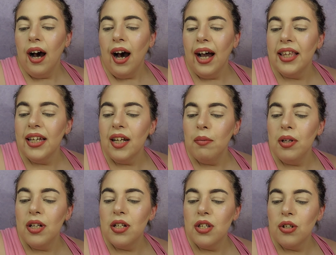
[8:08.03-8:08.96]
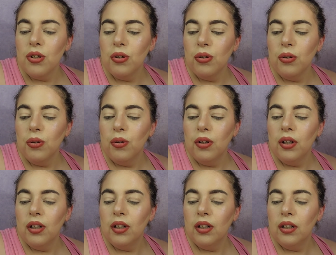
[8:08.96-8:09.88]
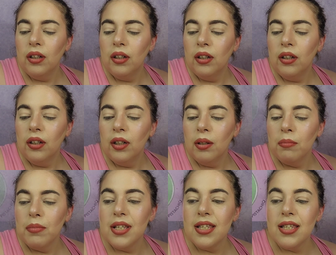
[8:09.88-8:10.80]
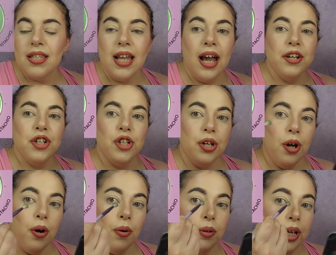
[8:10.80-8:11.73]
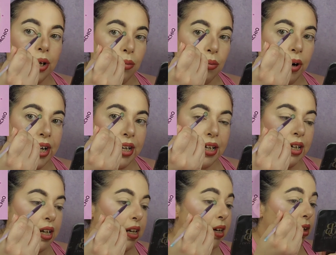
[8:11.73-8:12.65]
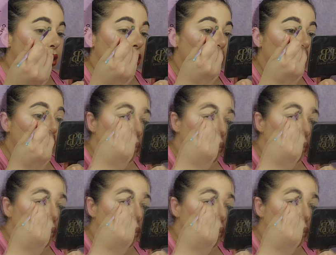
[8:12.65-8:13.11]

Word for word: I think I'm gonna do pistachio, like right in here.